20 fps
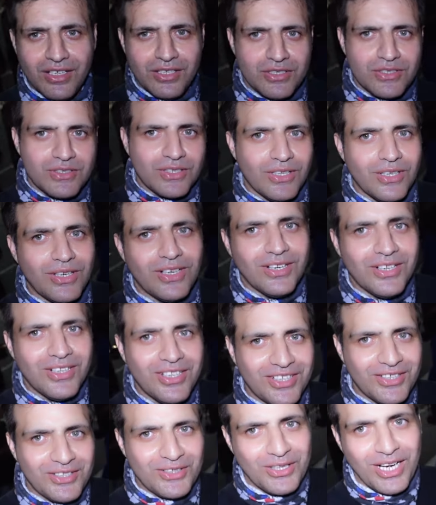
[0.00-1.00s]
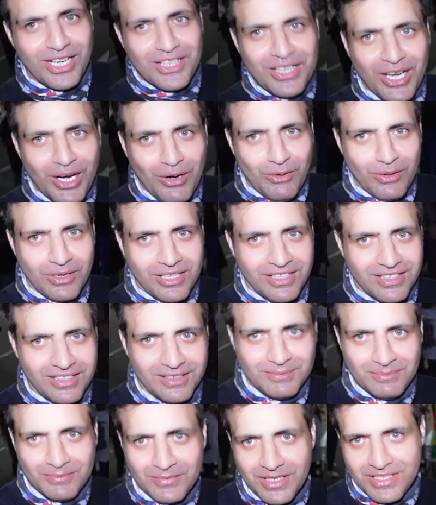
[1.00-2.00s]
So right now
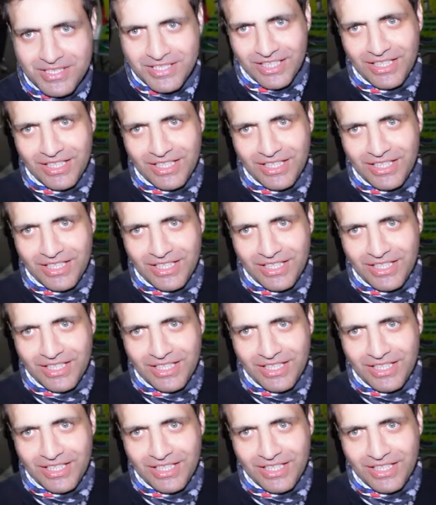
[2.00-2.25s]
it's